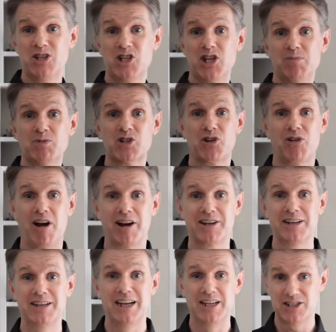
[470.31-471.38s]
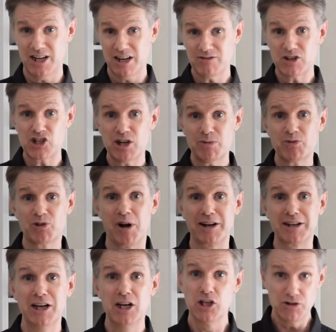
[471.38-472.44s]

chips truck, instead of a chip truck,